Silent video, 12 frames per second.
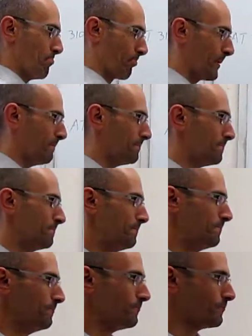Okay.
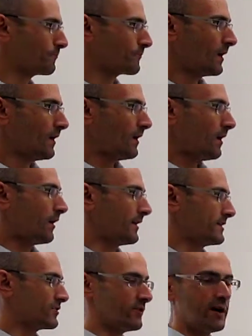
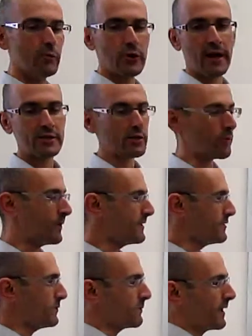Right, so now we're actually
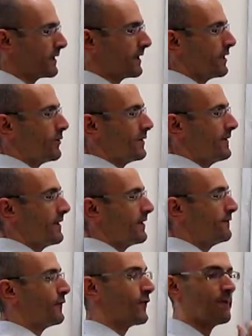ready to plug in here the data
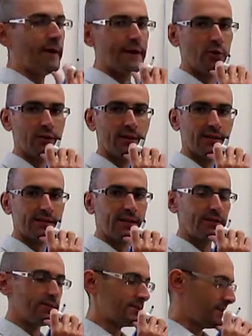for the biological
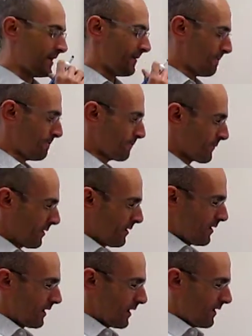standard state.
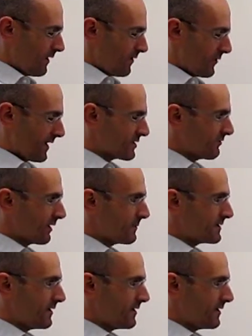Okay, the reaction Gibbs